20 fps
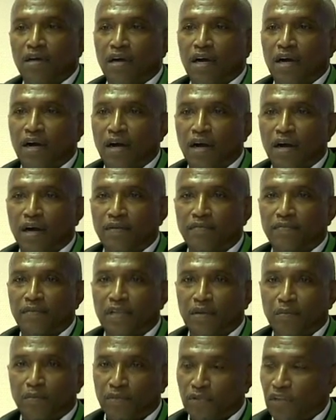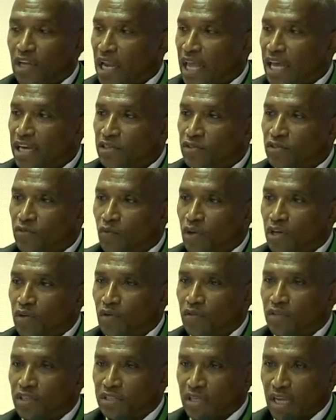the latest one
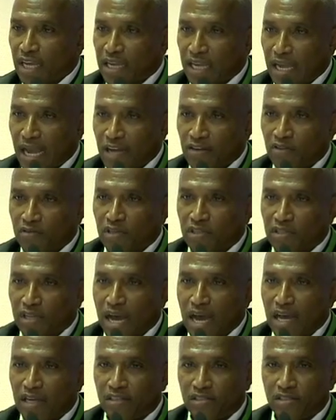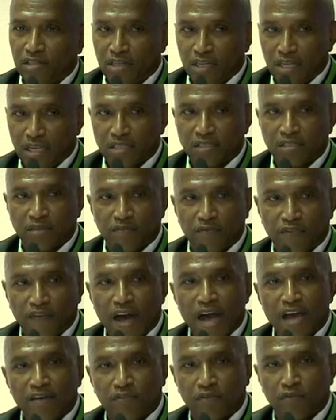on the psychiatric side is the
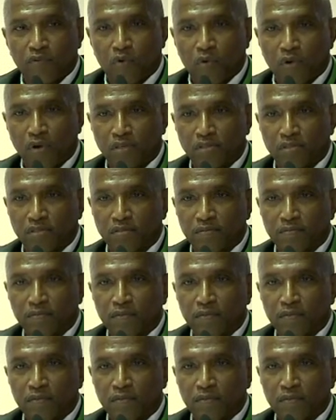DSM-5, of course.